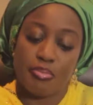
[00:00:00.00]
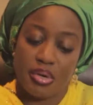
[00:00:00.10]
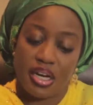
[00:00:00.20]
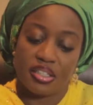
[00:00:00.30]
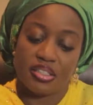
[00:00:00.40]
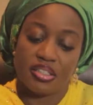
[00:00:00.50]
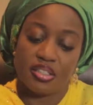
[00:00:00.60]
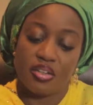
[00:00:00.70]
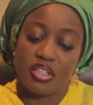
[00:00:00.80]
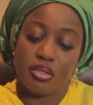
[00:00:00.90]
impact
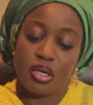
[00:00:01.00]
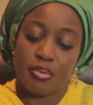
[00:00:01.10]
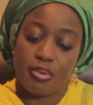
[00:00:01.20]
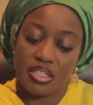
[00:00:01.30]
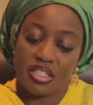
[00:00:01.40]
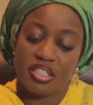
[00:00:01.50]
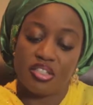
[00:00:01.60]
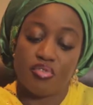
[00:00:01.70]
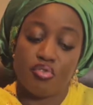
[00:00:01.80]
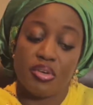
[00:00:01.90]
on the capacity
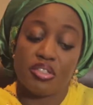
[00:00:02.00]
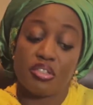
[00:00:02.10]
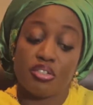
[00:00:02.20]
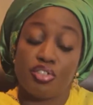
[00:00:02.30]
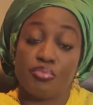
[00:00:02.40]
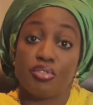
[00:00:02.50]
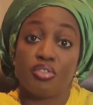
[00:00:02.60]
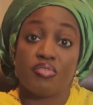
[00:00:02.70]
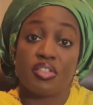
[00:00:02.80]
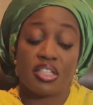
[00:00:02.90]
of women to contribute
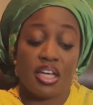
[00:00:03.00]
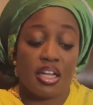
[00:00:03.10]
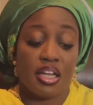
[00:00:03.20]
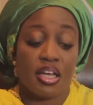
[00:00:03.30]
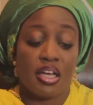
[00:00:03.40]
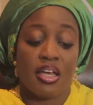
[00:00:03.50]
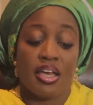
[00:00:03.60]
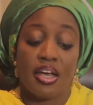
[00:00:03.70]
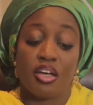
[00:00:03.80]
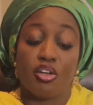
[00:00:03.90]
to fiscal
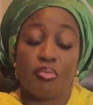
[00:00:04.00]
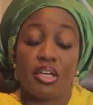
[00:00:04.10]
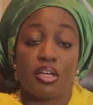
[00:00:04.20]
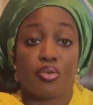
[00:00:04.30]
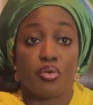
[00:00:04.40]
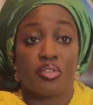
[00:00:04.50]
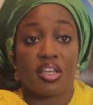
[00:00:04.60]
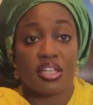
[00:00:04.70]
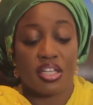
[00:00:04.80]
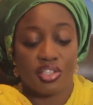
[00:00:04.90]
economic growth
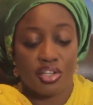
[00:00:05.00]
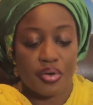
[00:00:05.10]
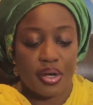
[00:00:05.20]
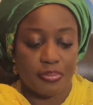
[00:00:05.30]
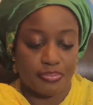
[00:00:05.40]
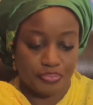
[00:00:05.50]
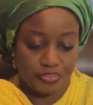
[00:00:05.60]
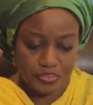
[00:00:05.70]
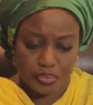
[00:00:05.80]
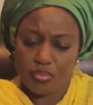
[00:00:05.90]
in Nigeria.
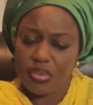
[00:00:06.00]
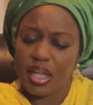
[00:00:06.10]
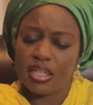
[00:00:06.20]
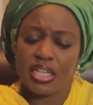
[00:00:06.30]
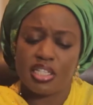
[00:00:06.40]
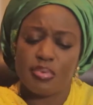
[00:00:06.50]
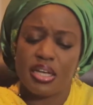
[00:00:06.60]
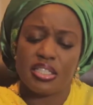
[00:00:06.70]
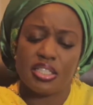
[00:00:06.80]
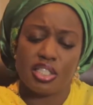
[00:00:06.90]

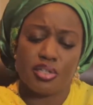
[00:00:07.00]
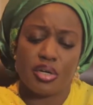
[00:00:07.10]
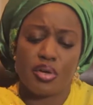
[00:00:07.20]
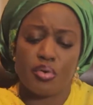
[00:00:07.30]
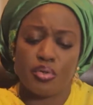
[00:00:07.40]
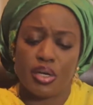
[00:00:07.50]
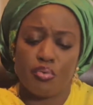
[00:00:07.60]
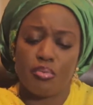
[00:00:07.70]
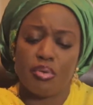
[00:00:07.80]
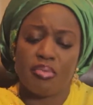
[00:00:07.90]
Despite the integral role that
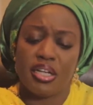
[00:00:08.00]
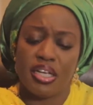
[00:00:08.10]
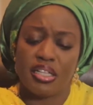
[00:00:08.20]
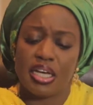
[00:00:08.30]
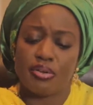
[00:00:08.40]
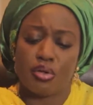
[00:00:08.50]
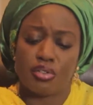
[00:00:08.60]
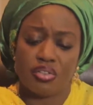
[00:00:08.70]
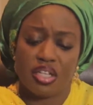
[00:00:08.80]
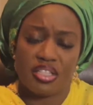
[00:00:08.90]
women play in the
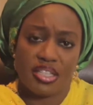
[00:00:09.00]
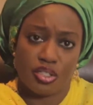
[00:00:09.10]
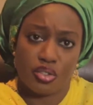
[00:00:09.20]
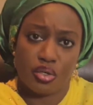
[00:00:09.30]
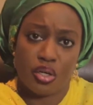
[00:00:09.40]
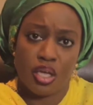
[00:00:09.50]
agricultural sector,